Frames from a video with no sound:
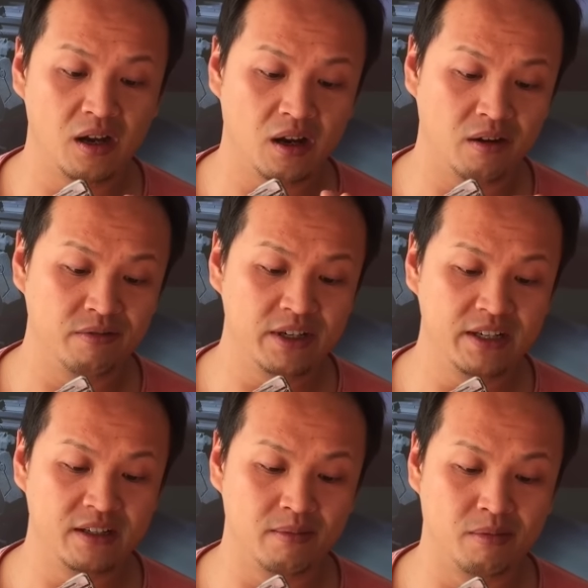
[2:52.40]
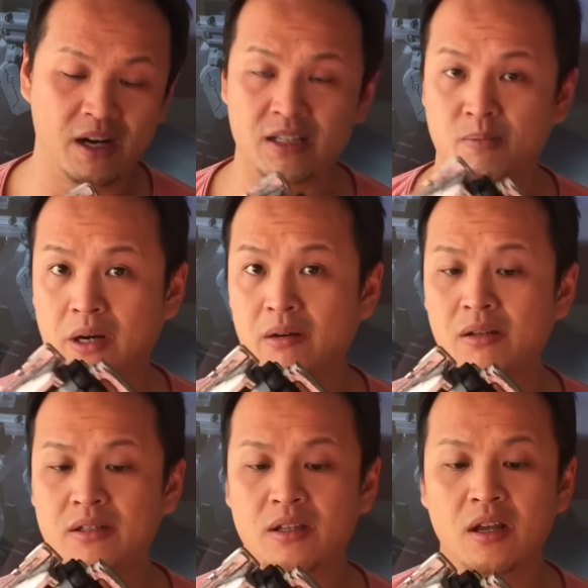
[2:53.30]
are really the brass
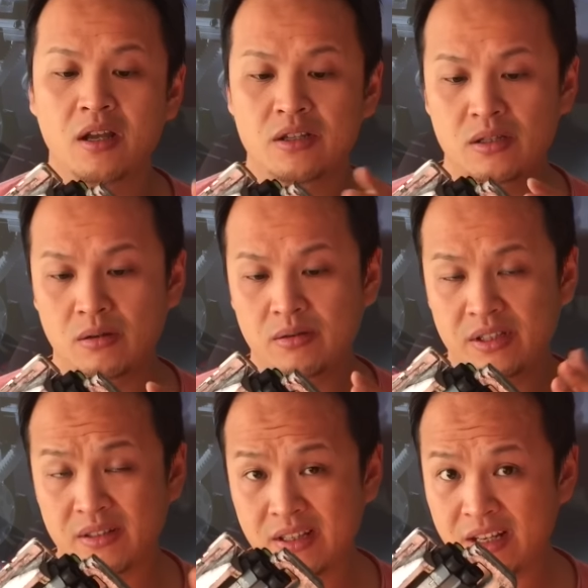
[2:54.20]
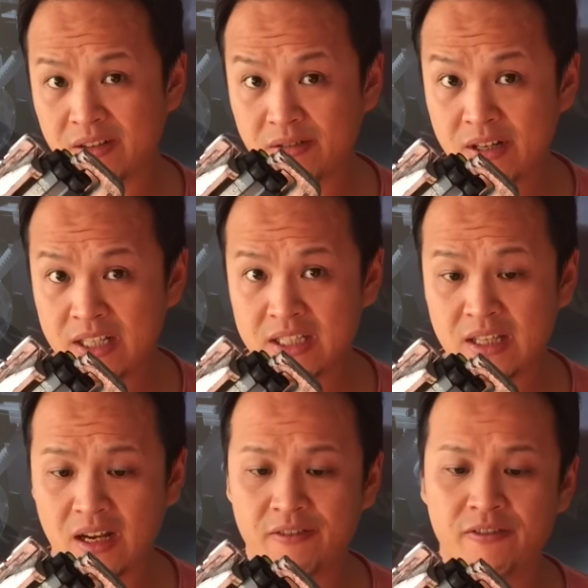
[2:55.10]
barrels. So the increased
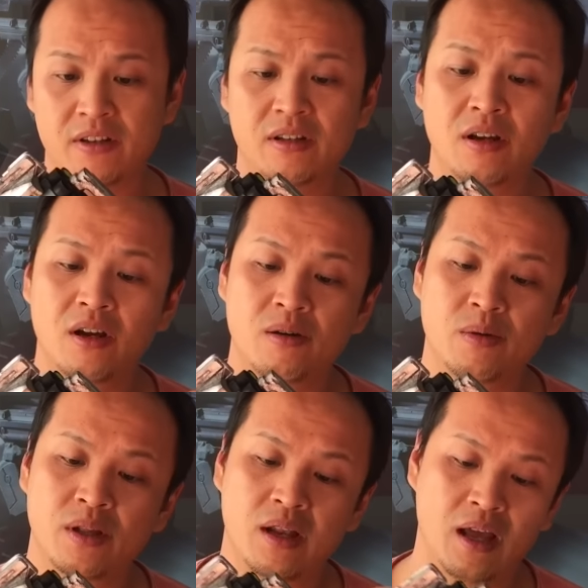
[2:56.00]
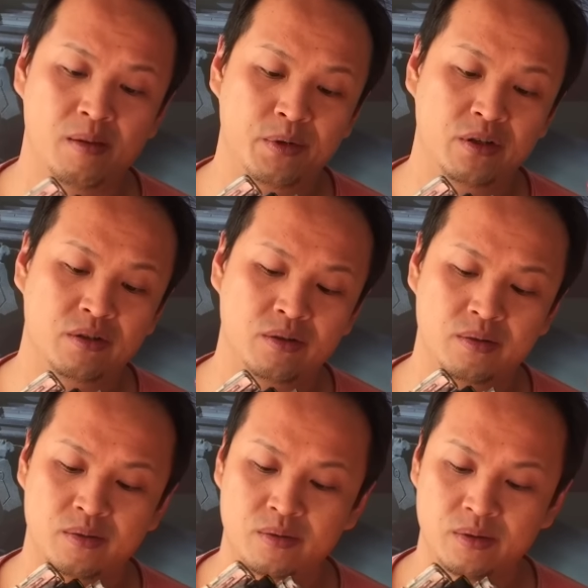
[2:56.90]
dart fit will help you
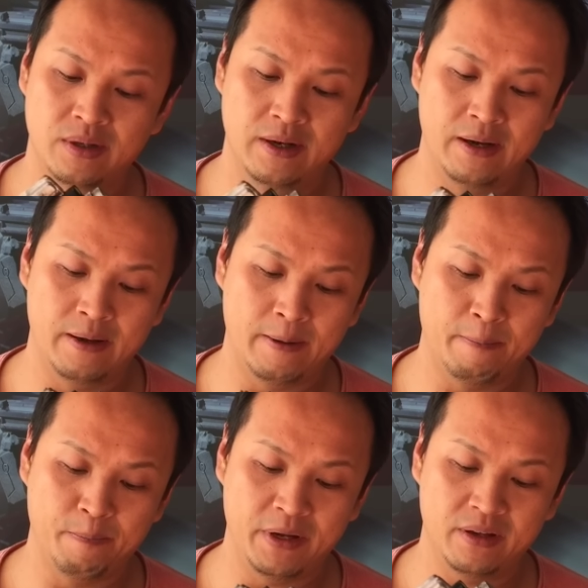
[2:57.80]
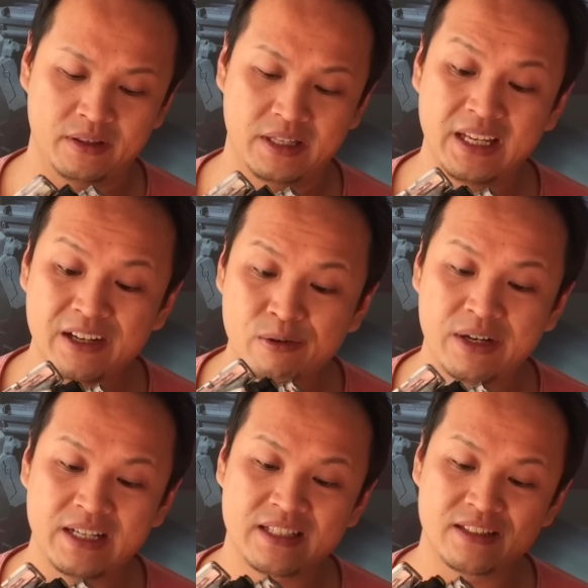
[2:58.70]
to
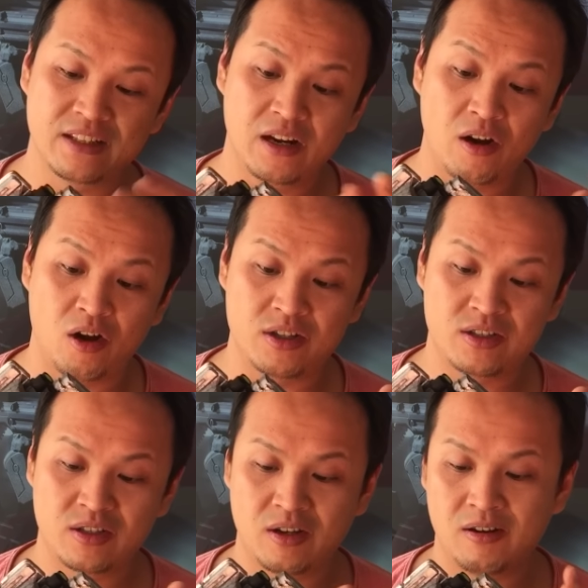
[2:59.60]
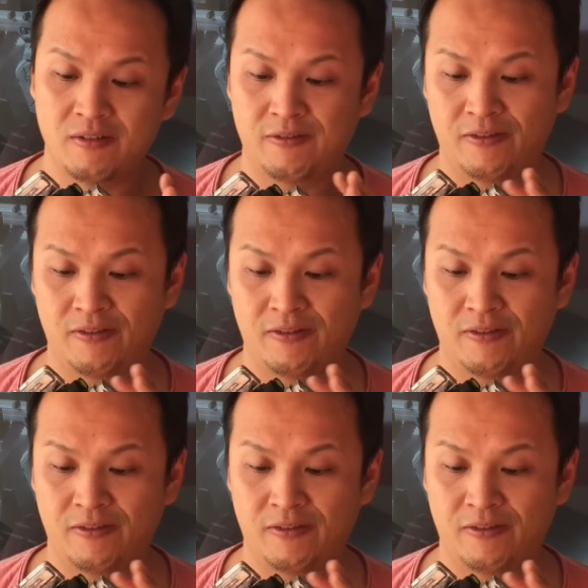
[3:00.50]
decrease the loss of